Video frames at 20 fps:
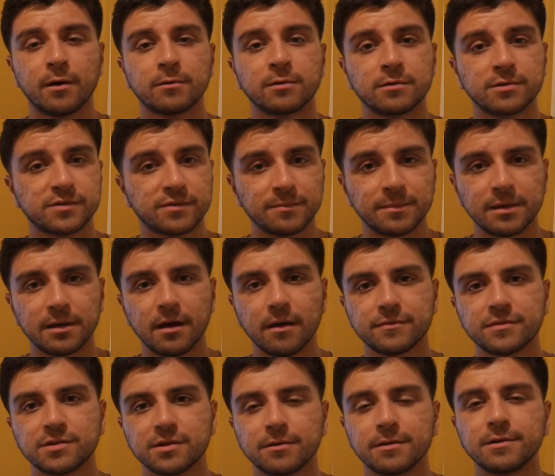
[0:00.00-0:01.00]
owners from the
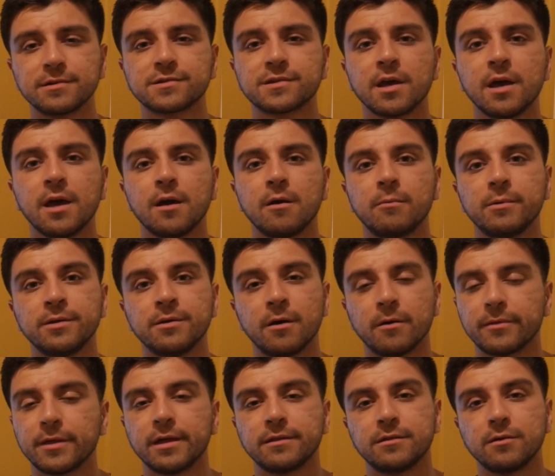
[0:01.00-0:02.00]
F-Series, we know
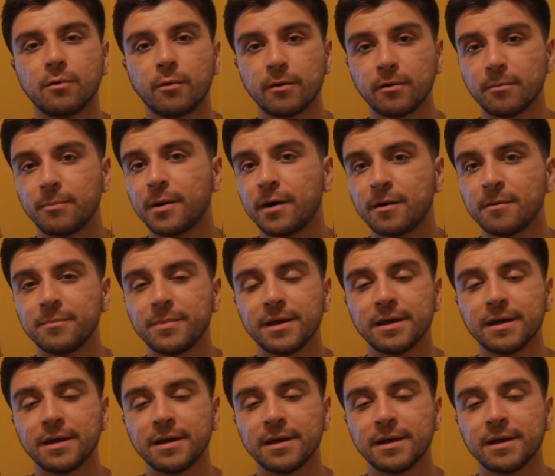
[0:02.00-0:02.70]
that the oil pump